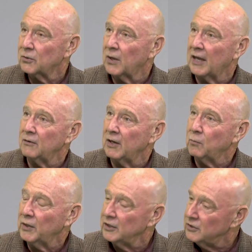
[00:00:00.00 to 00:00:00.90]
So, and
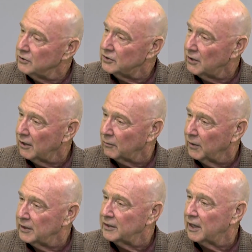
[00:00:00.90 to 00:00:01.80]
then when did you start?
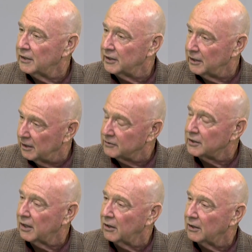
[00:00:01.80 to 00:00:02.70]
When did
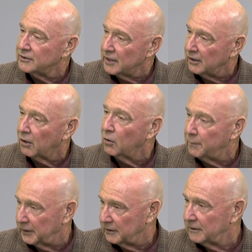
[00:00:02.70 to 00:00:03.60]
the center
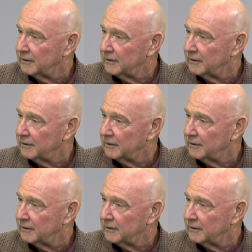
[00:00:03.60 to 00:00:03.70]
open?